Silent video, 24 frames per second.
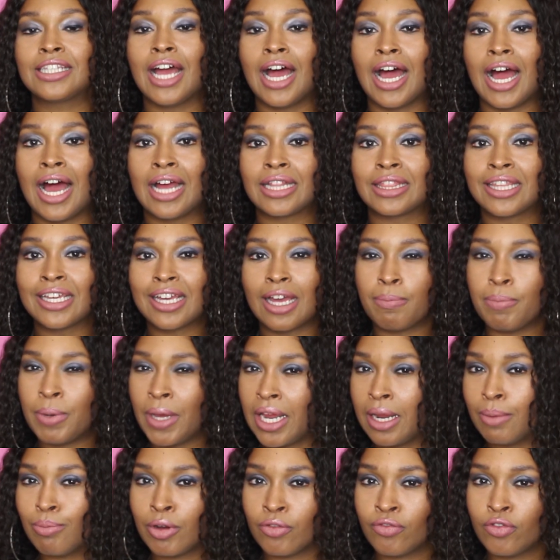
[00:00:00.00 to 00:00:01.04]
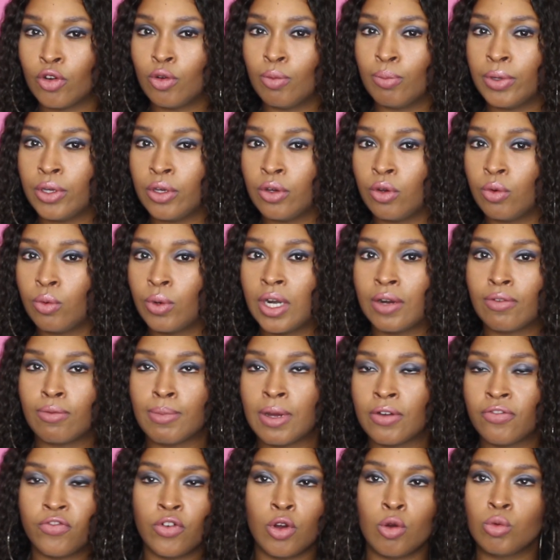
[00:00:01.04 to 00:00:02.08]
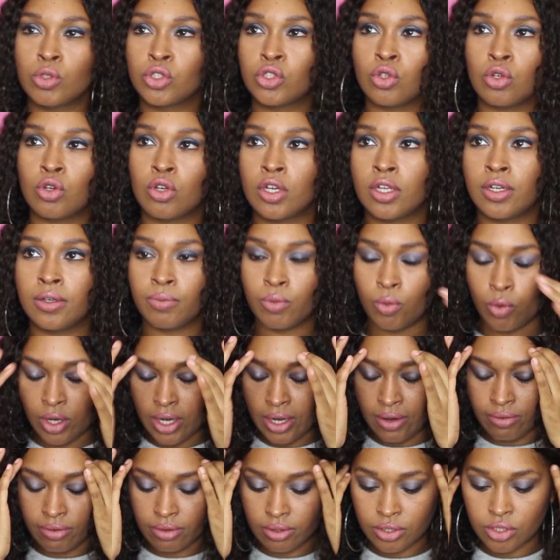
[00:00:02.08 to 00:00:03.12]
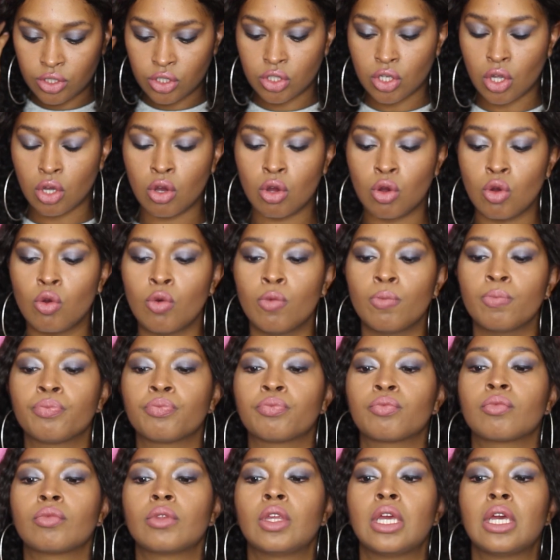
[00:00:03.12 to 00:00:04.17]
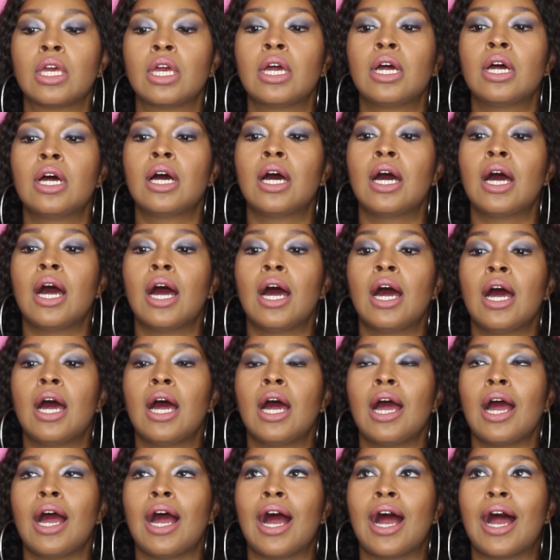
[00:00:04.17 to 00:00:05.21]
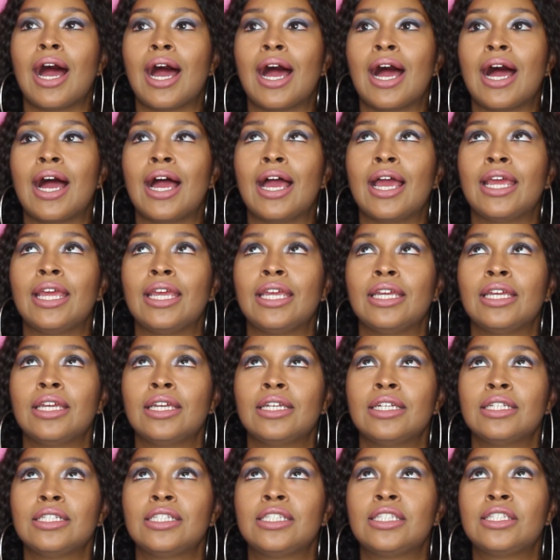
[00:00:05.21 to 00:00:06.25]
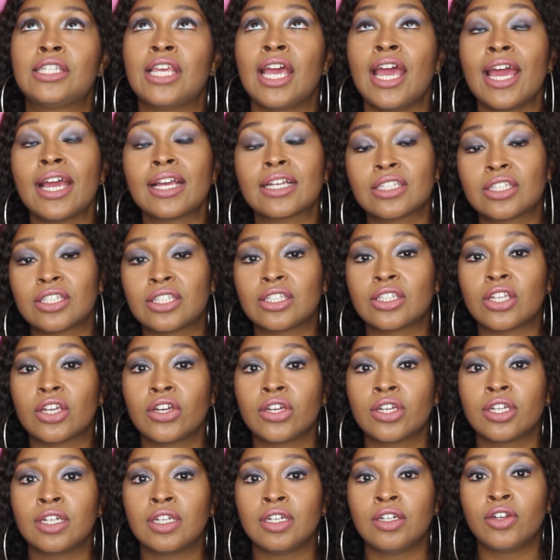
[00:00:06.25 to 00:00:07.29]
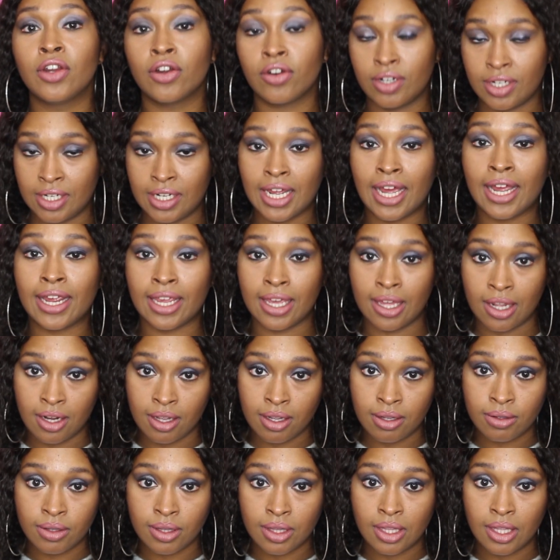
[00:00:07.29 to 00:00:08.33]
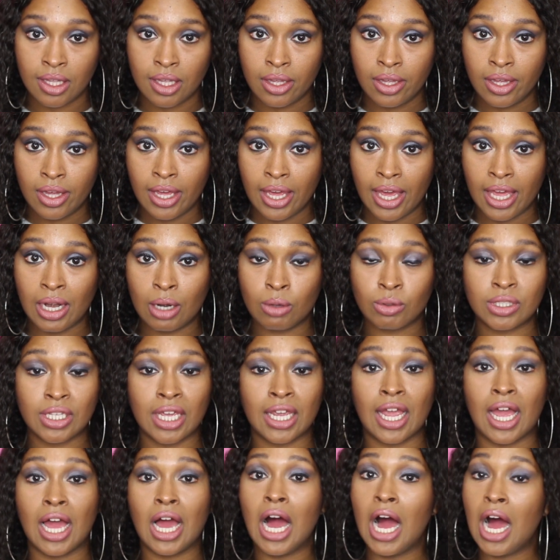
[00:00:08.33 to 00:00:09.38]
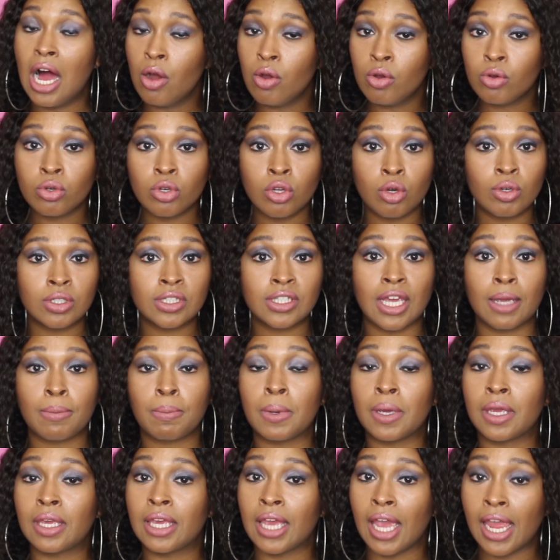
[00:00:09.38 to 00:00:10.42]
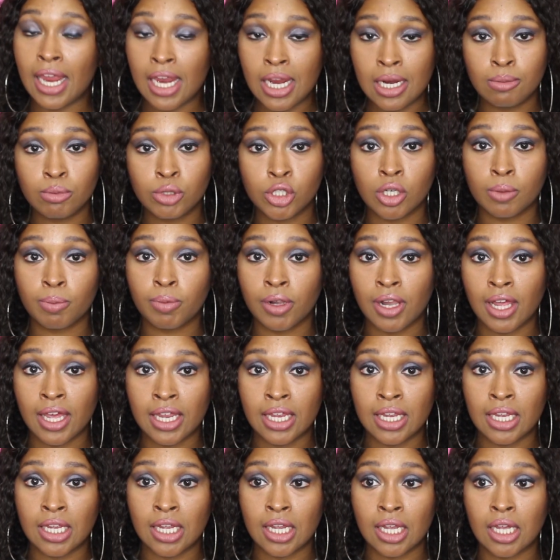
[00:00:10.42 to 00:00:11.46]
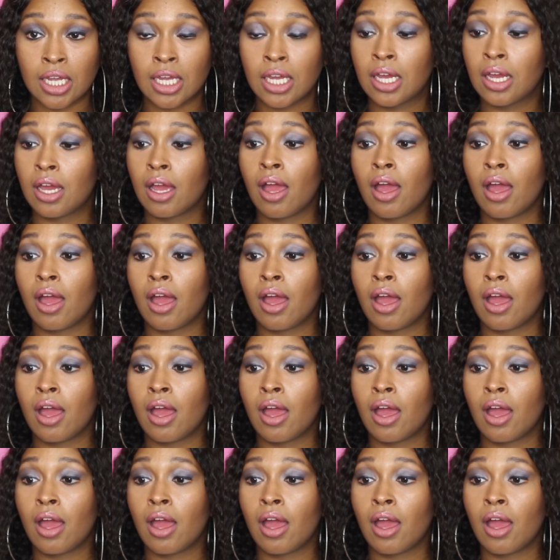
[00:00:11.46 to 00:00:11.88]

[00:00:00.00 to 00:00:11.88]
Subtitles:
I think I paid my phone bill, whatever. My phone was on, whatever. So I text Dirty Diana, and I was like, I don't know what type of games you're playing,